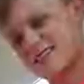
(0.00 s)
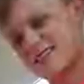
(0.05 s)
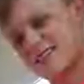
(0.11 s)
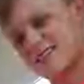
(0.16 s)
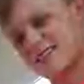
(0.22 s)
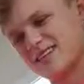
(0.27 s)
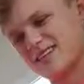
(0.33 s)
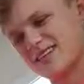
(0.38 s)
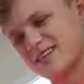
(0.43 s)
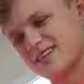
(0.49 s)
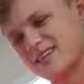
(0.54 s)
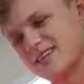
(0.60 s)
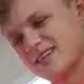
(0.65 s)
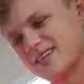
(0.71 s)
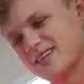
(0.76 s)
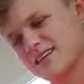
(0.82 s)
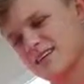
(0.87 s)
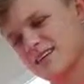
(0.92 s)

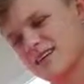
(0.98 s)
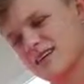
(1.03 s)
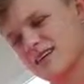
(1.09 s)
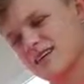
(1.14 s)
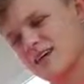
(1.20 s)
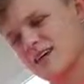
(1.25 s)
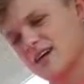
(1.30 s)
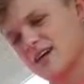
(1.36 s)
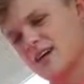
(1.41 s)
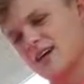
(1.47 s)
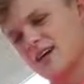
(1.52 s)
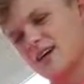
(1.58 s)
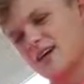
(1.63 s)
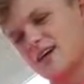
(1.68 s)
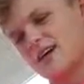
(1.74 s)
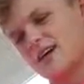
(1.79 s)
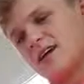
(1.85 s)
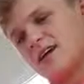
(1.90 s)

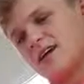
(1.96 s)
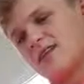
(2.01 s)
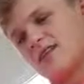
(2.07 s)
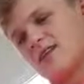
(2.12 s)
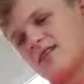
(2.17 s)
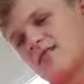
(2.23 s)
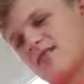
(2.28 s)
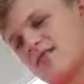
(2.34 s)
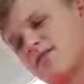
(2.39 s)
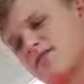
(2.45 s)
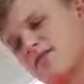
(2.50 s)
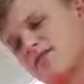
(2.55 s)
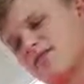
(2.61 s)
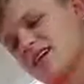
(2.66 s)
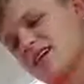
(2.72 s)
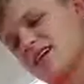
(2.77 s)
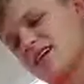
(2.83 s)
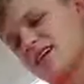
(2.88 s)

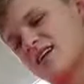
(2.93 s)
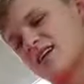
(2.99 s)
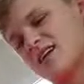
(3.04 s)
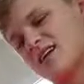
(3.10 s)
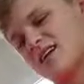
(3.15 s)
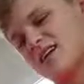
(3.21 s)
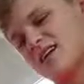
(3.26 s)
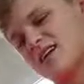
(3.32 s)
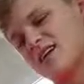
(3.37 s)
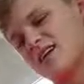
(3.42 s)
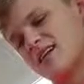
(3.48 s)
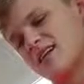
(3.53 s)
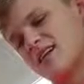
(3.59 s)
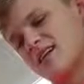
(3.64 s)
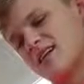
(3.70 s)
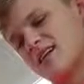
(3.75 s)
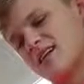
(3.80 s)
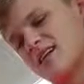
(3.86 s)

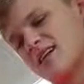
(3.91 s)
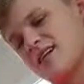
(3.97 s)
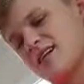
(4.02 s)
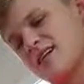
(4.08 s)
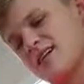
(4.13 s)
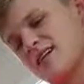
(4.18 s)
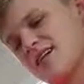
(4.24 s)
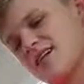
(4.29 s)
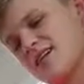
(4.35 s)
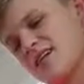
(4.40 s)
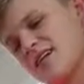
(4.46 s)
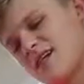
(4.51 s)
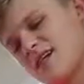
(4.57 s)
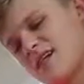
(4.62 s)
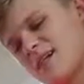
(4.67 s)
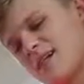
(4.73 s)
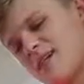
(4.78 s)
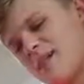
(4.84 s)

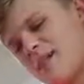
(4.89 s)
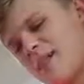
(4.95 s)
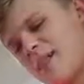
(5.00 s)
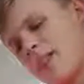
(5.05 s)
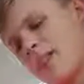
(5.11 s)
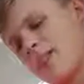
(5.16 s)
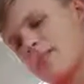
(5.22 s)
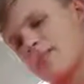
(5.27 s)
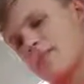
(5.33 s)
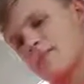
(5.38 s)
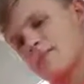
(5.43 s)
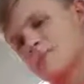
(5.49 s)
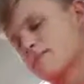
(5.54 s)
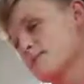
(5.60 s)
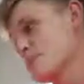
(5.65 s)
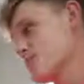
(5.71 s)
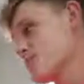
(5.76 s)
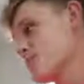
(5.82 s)

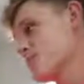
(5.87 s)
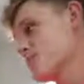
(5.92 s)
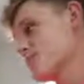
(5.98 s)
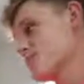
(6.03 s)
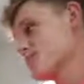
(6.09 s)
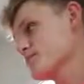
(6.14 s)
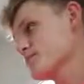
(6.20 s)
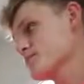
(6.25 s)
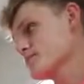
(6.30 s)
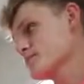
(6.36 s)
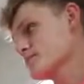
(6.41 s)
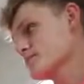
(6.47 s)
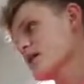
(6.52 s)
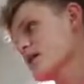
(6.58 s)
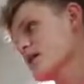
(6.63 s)
This person isn't speaking.